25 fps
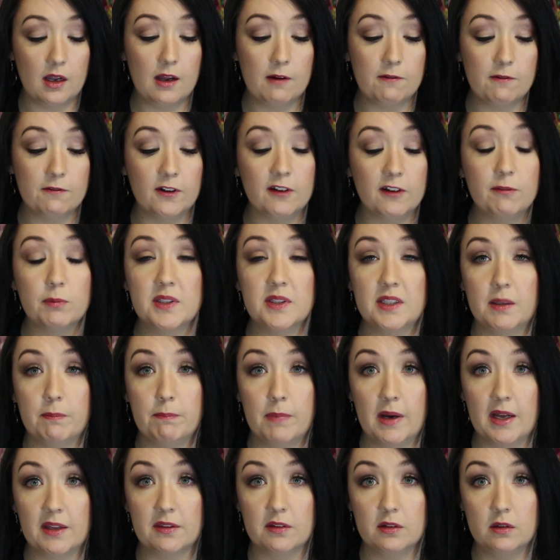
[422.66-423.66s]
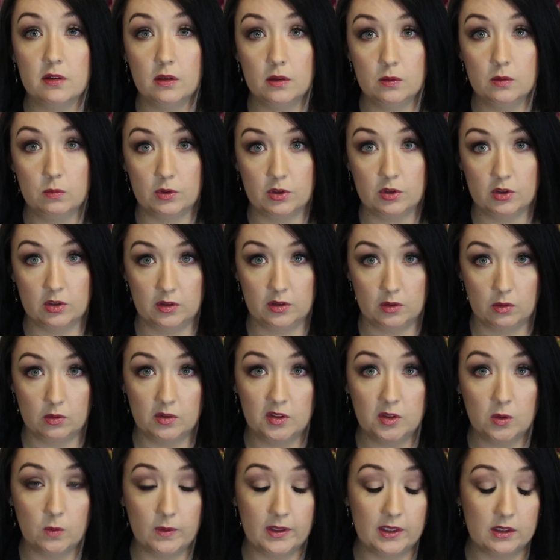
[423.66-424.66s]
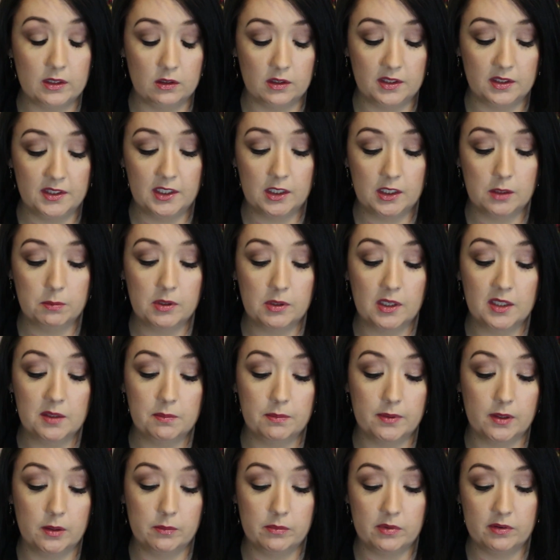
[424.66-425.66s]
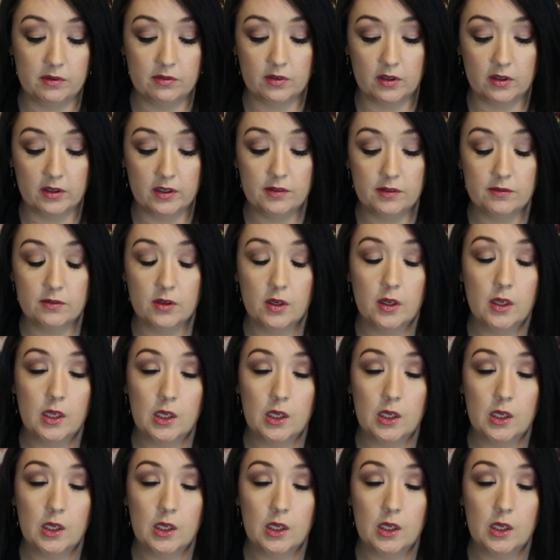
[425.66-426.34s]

5% panthenol, which is also in the Cicaplast Balm B5,